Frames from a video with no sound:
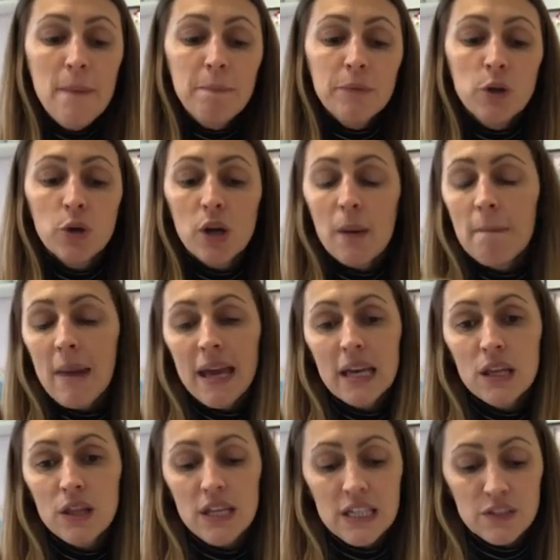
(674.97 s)
You can
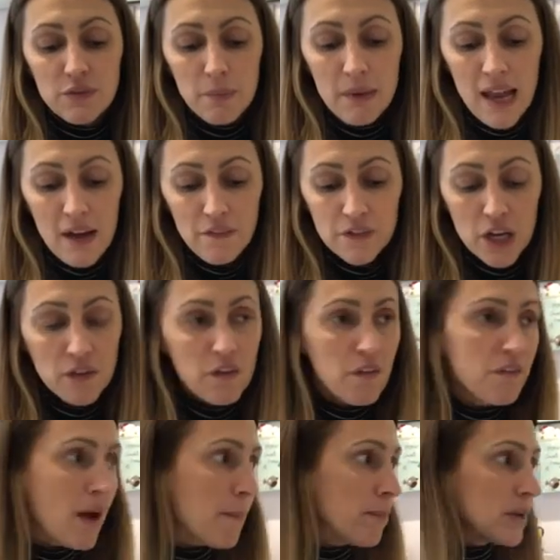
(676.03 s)
make these from leftover
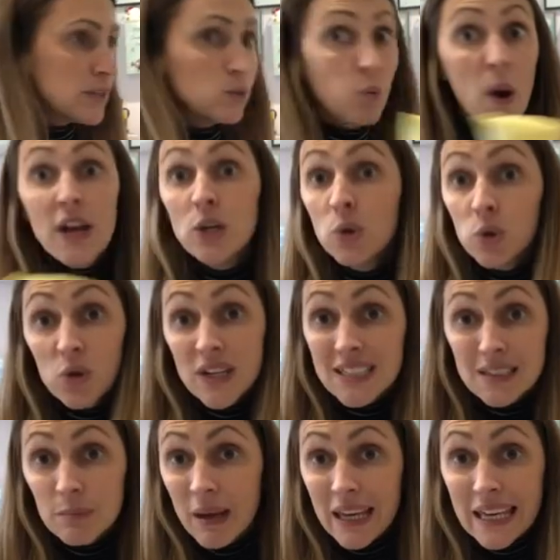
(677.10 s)
fabrics when you're
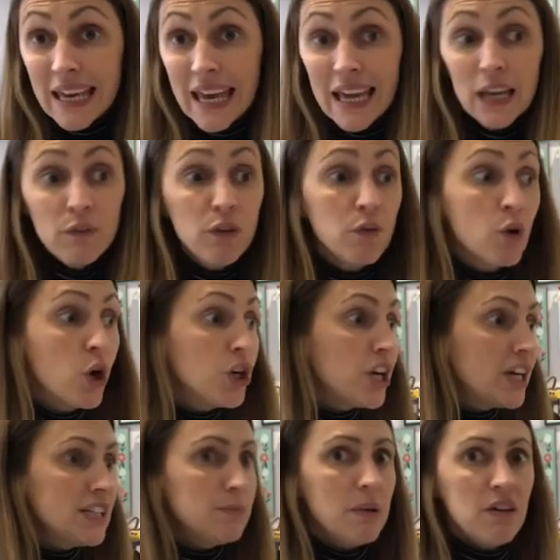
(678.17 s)
dressmaking. If you've got a
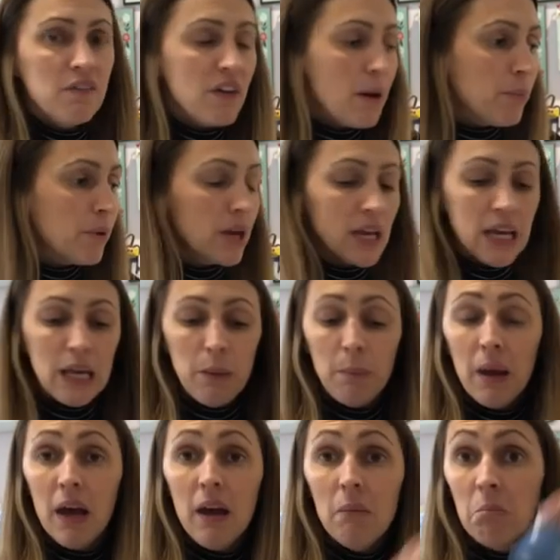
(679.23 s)
nice bit of fabric, keep
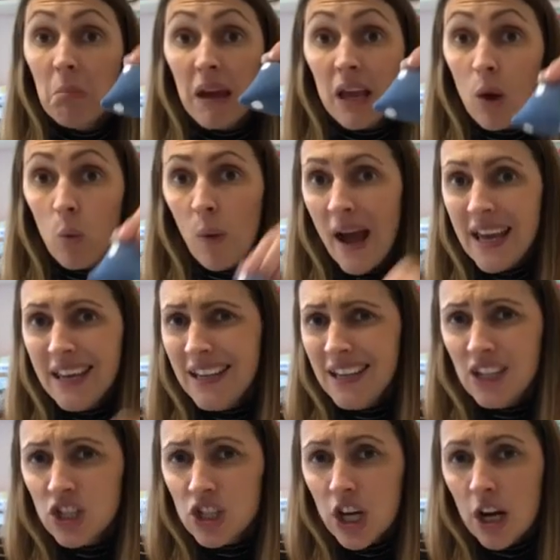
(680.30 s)
it, make a weight
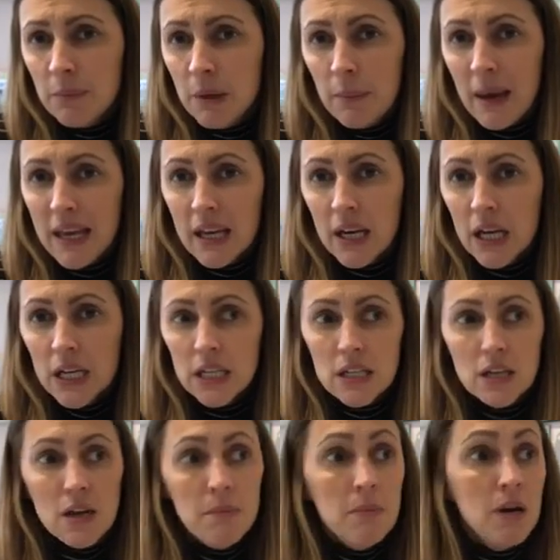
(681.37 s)
each time you make an
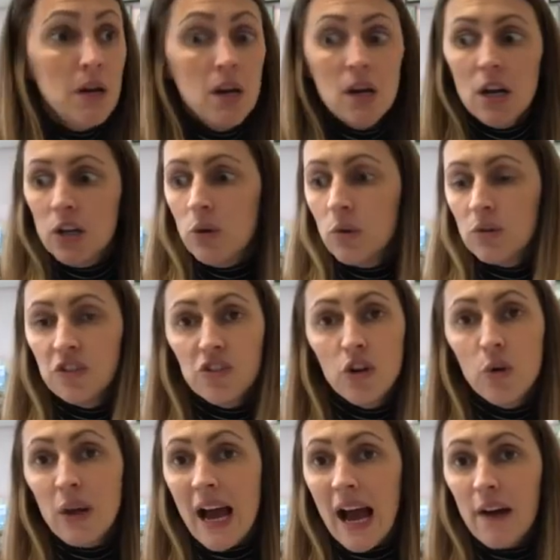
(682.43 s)
item. You'll
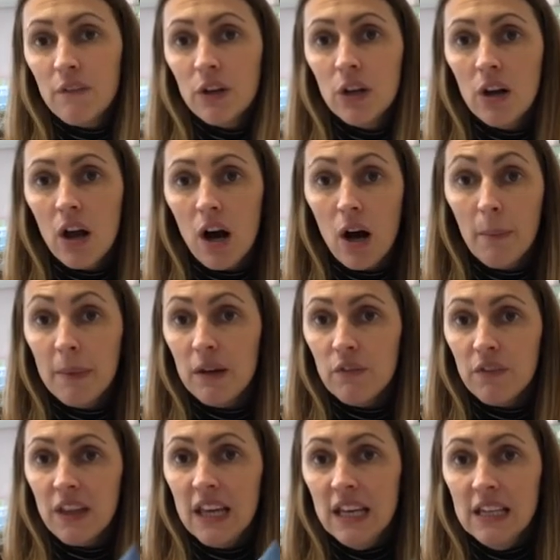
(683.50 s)
soon have a little army of
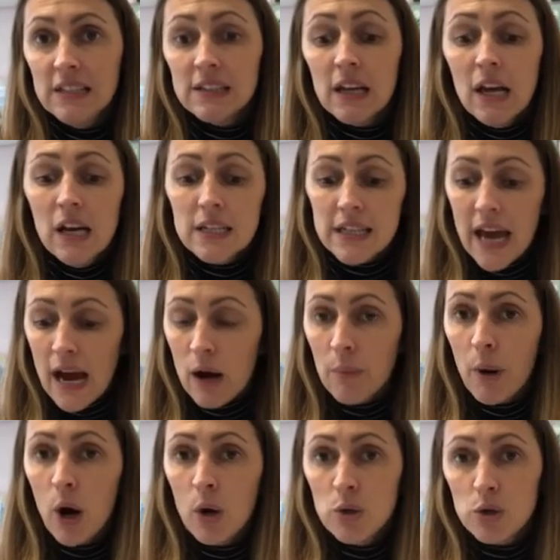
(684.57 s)
these to help
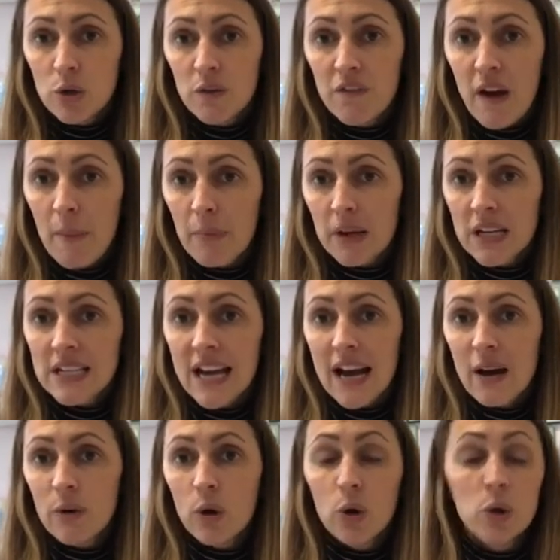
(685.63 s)
hold your fabric
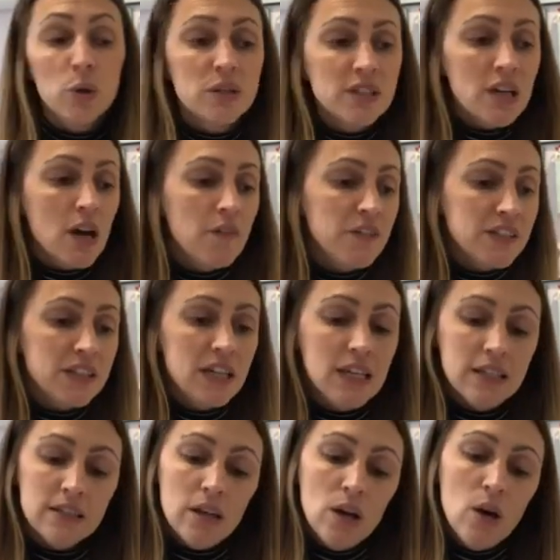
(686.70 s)
down on your
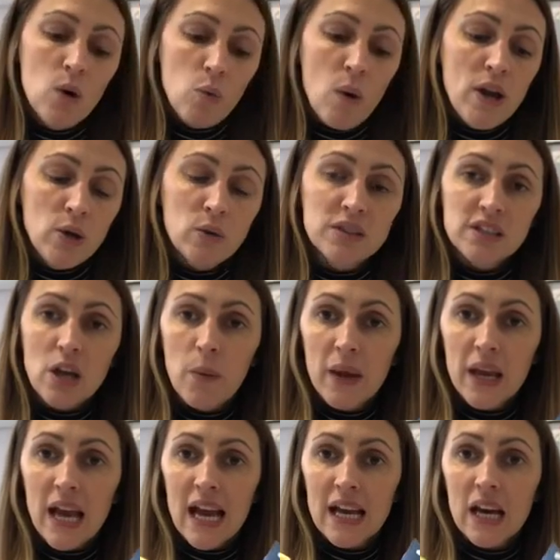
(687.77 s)
surfaces when you're
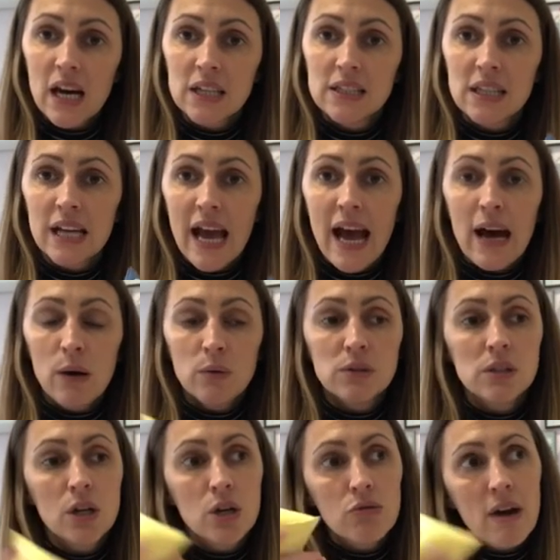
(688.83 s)
sewing and cutting out.
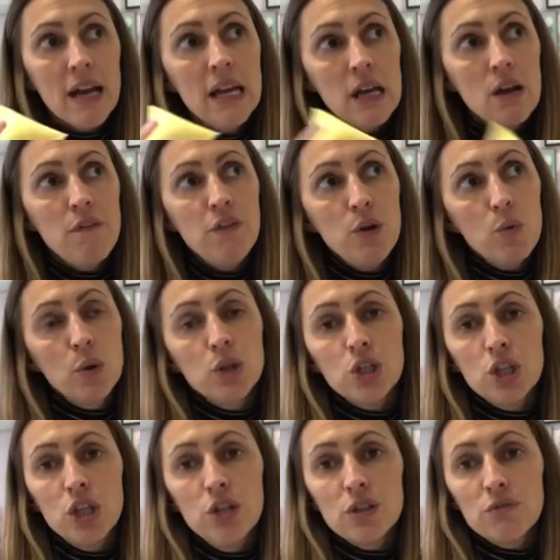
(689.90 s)
So great if you want
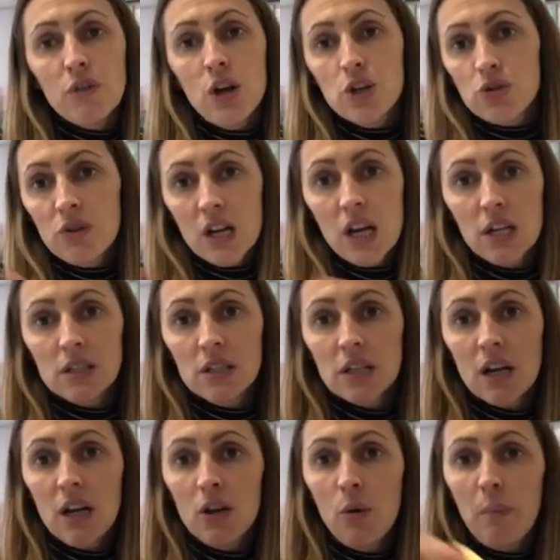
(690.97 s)
to use a rotary cutter to
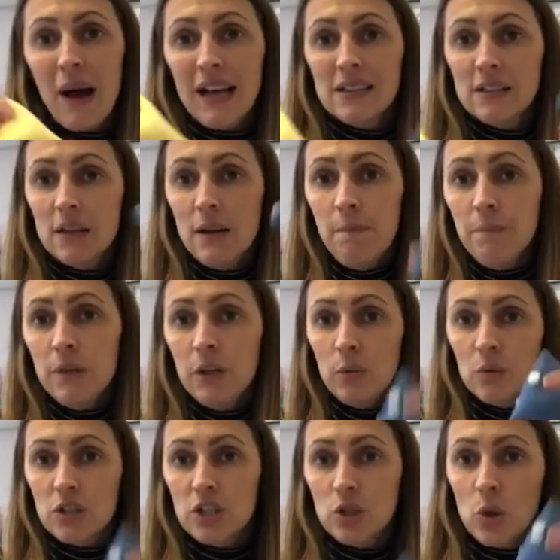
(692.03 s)
cut your pattern, you
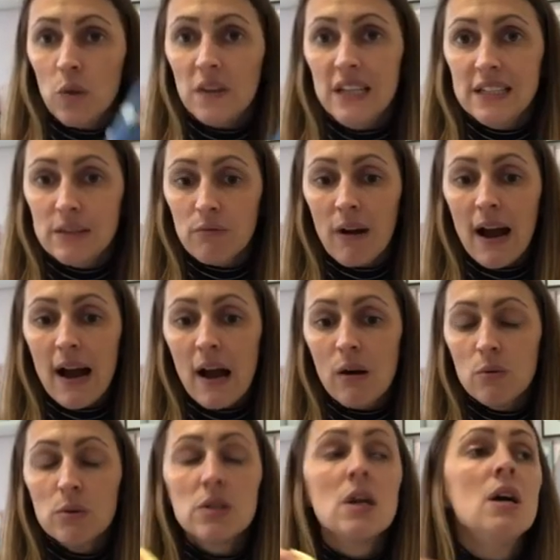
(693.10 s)
want to dot these
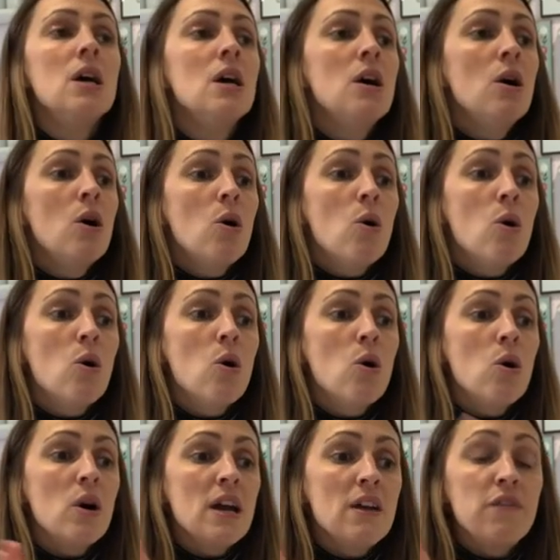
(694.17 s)
around,
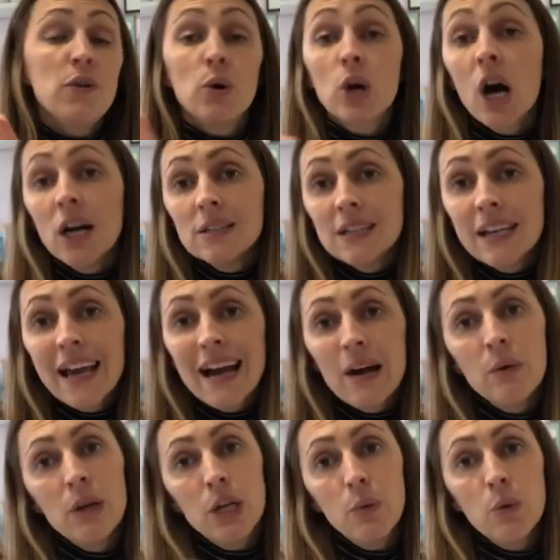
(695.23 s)
or if you're cutting
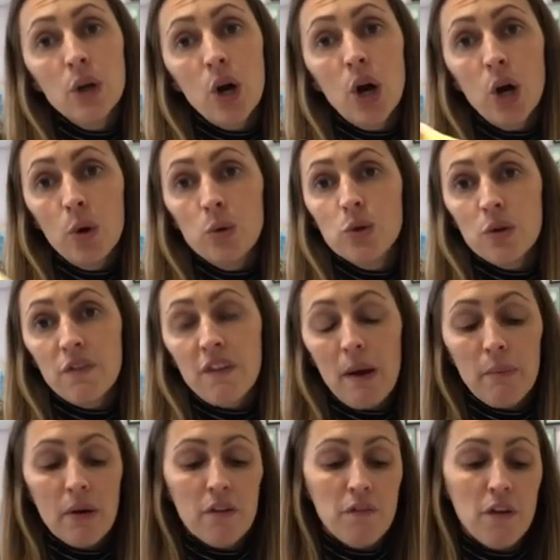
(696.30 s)
out and you want to hold your
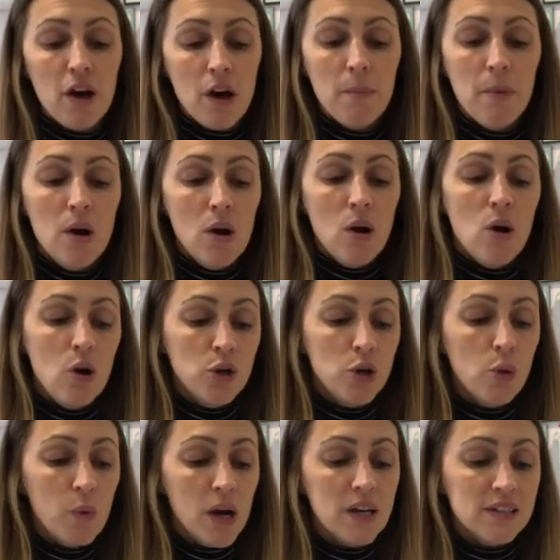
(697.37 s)
fabric firm on your
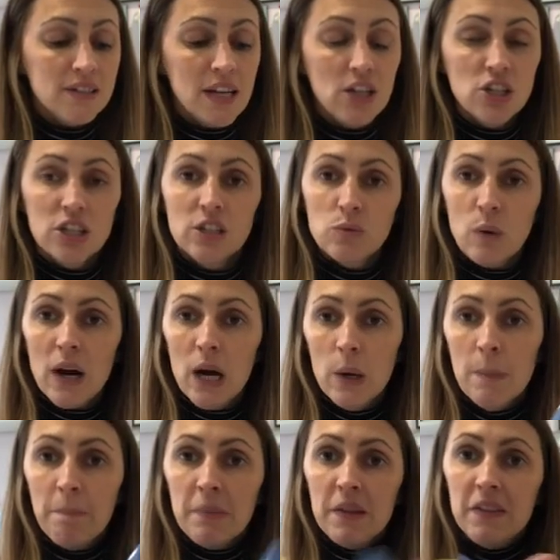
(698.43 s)
workstation as well.
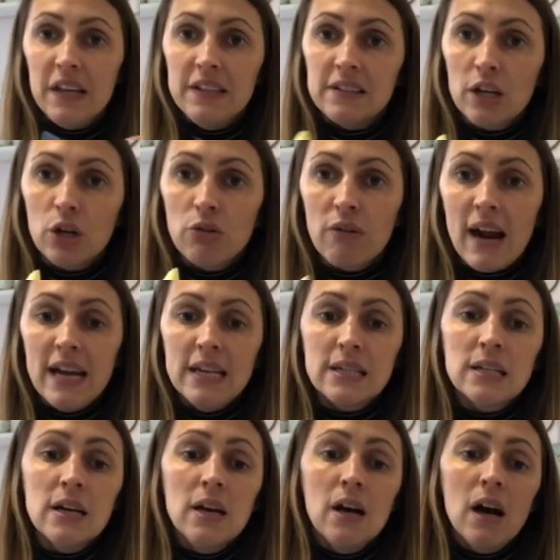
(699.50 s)
These are great.